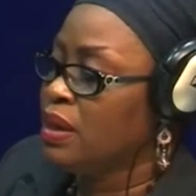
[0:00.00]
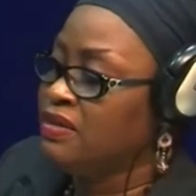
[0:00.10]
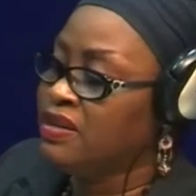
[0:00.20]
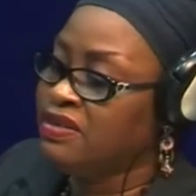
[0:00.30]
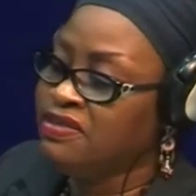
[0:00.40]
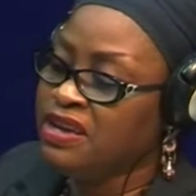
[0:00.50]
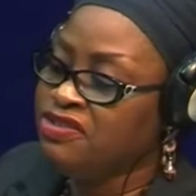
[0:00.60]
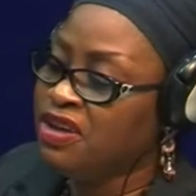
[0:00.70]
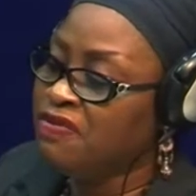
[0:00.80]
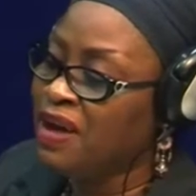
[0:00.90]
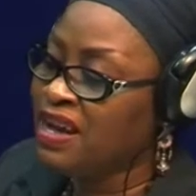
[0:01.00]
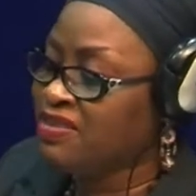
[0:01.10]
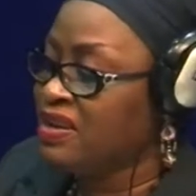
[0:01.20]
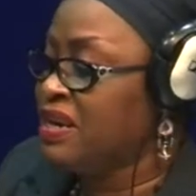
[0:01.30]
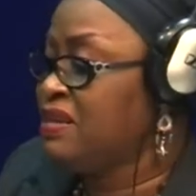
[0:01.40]
It's an essential
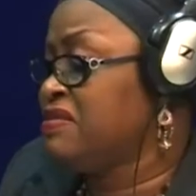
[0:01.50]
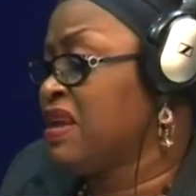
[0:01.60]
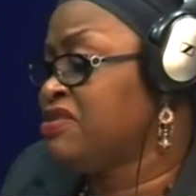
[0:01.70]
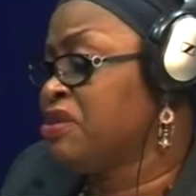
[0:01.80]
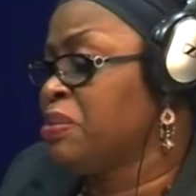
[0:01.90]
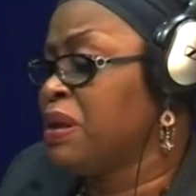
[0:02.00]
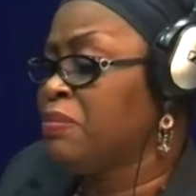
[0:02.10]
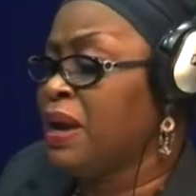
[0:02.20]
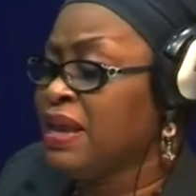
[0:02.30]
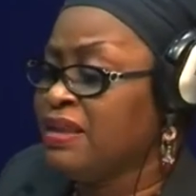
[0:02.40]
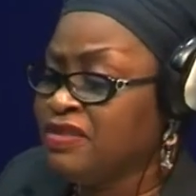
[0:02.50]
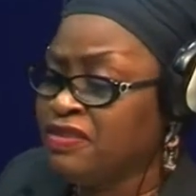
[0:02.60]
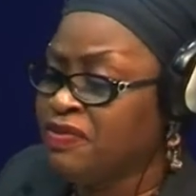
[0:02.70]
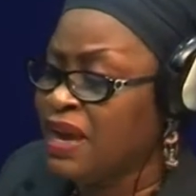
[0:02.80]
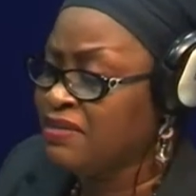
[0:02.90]
factor in any startup, and balance is
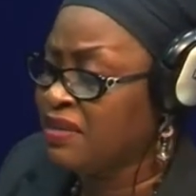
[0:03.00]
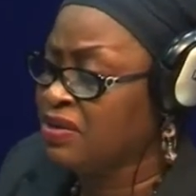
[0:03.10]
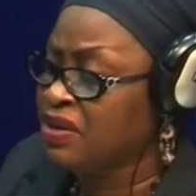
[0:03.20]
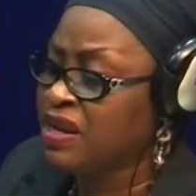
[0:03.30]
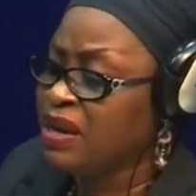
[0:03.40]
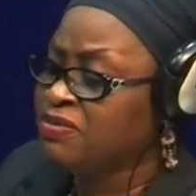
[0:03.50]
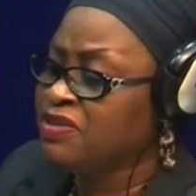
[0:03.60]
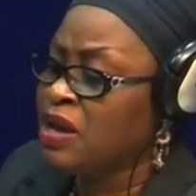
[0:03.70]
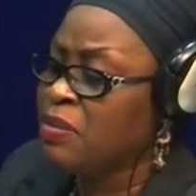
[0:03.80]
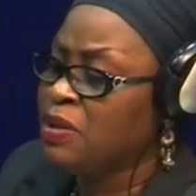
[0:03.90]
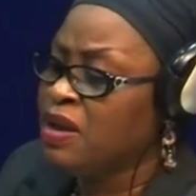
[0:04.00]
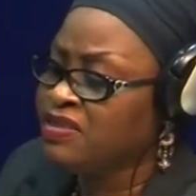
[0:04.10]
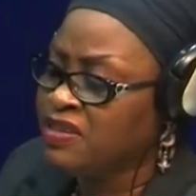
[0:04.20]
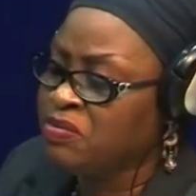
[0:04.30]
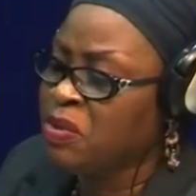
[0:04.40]
vital. You can absorb
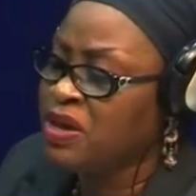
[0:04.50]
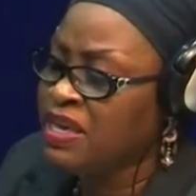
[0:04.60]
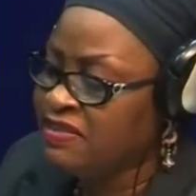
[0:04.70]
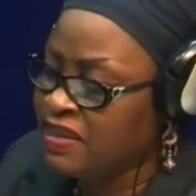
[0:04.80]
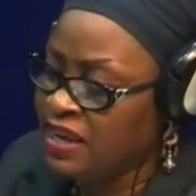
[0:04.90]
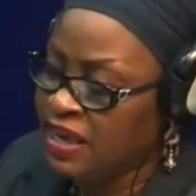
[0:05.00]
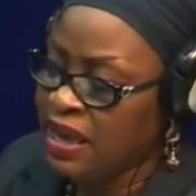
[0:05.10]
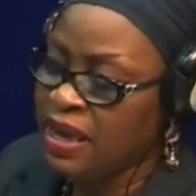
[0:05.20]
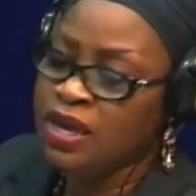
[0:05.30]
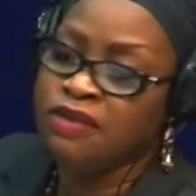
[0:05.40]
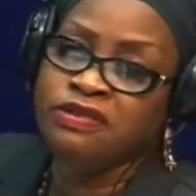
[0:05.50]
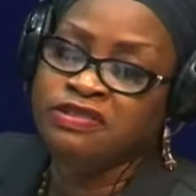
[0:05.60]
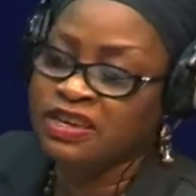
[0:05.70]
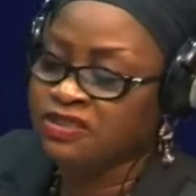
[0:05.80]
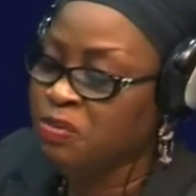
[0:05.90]
losses more easily if you
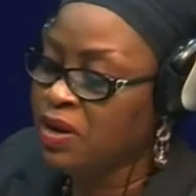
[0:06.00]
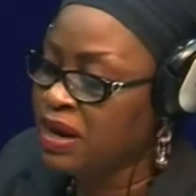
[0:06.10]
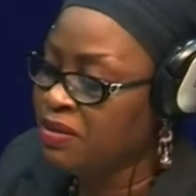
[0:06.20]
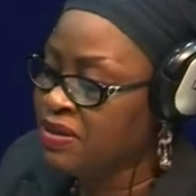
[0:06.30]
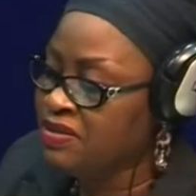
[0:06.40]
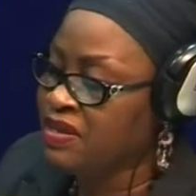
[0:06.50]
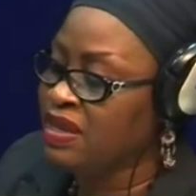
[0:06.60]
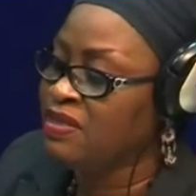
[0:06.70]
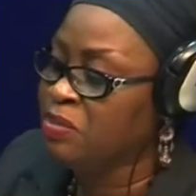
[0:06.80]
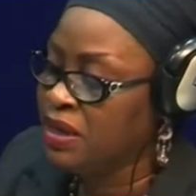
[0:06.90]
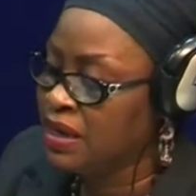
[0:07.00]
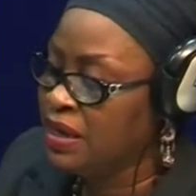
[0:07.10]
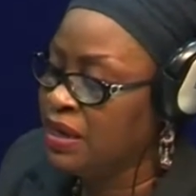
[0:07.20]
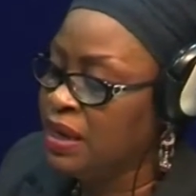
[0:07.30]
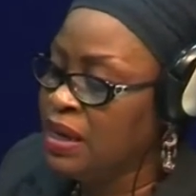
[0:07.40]
take smaller risks in the
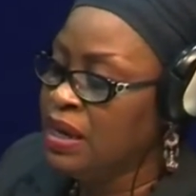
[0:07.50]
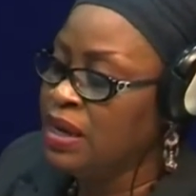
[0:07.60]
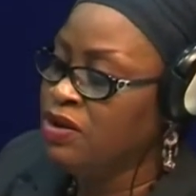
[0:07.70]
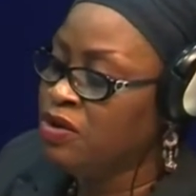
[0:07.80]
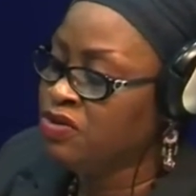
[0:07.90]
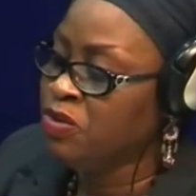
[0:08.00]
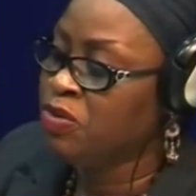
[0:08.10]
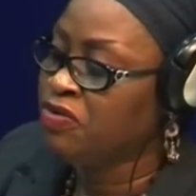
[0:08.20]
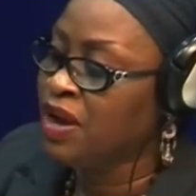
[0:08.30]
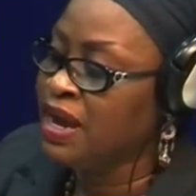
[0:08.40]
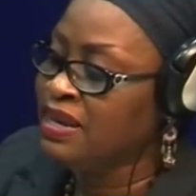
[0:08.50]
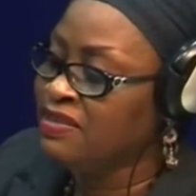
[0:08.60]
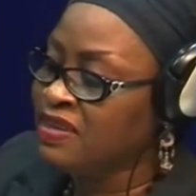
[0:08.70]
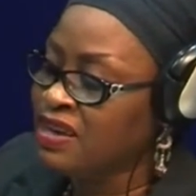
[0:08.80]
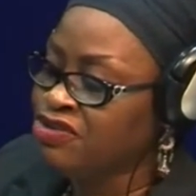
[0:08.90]
beginning. Those will provide
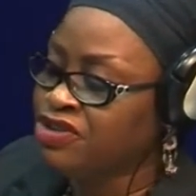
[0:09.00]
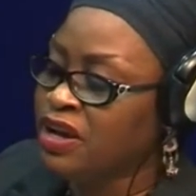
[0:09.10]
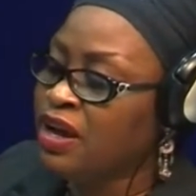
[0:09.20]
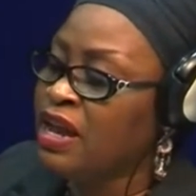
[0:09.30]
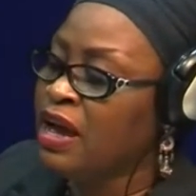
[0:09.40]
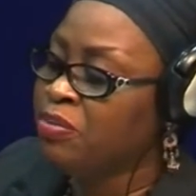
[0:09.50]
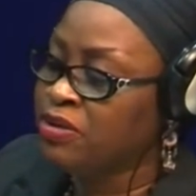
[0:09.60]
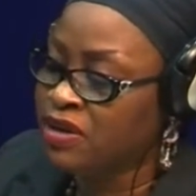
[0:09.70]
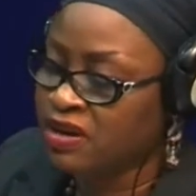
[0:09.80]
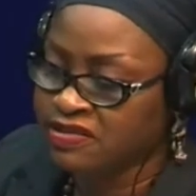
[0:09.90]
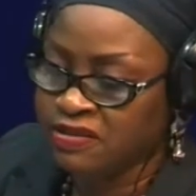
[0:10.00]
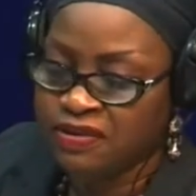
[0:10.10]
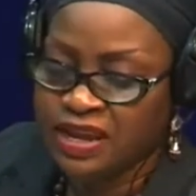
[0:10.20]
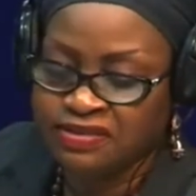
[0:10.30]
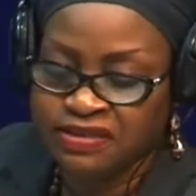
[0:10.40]
essential and productive
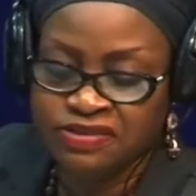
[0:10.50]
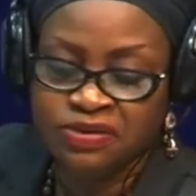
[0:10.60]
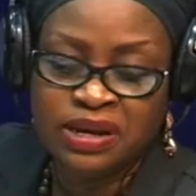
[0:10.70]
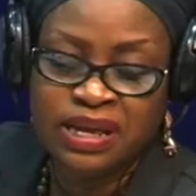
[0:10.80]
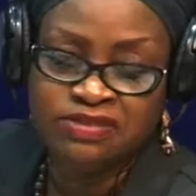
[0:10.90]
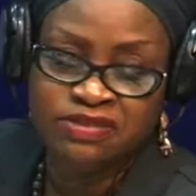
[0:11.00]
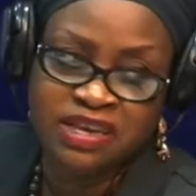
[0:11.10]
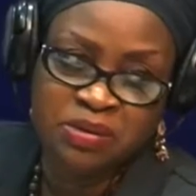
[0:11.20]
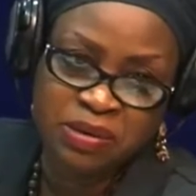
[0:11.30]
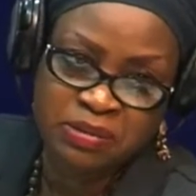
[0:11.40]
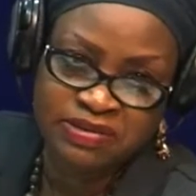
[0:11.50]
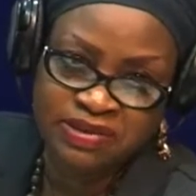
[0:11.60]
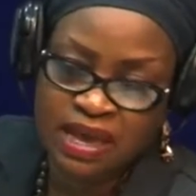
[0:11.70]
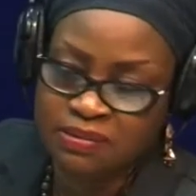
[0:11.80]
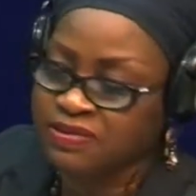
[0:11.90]
lessons. So learn to take baby
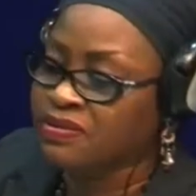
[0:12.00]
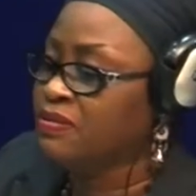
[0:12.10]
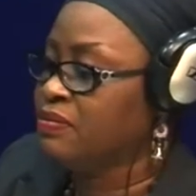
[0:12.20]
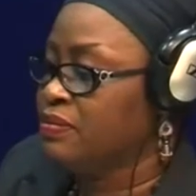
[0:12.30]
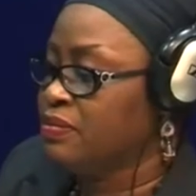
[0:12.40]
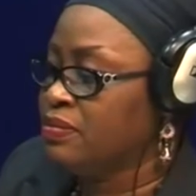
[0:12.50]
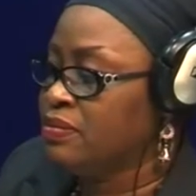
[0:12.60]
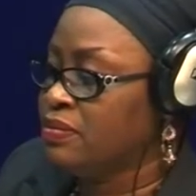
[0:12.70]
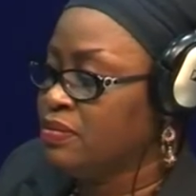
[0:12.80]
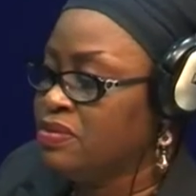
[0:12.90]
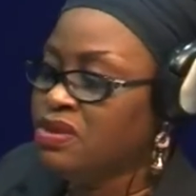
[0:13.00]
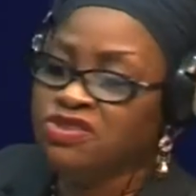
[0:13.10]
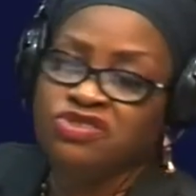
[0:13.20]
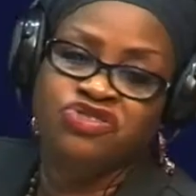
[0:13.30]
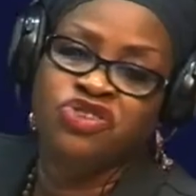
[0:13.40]
steps. Don't
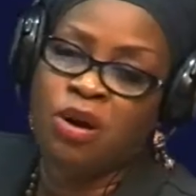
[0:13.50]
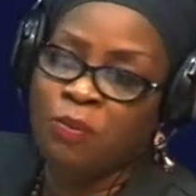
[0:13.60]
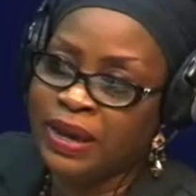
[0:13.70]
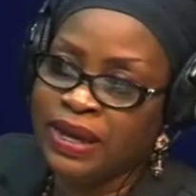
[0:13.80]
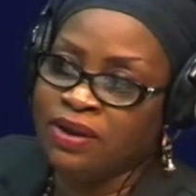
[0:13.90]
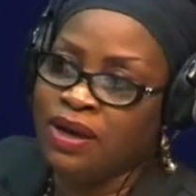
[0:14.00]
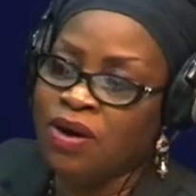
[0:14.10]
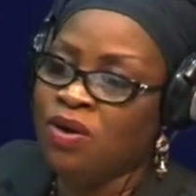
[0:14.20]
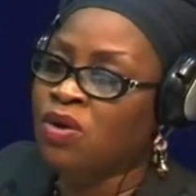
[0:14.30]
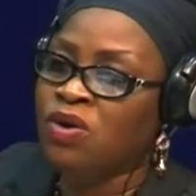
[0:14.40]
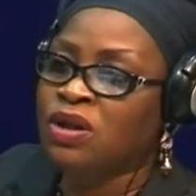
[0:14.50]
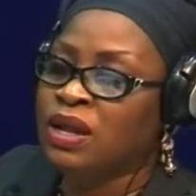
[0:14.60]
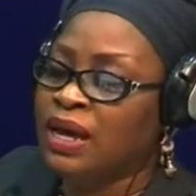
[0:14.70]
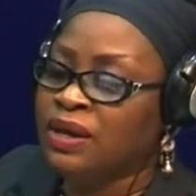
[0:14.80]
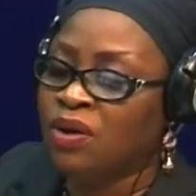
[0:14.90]
just jump in all
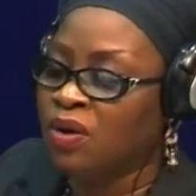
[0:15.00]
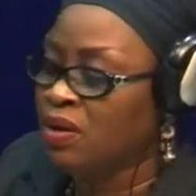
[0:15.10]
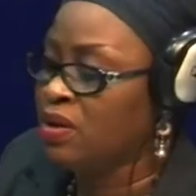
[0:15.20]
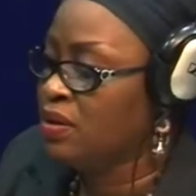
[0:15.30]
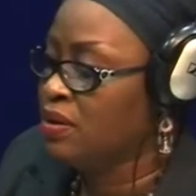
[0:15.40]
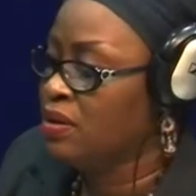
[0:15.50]
and all.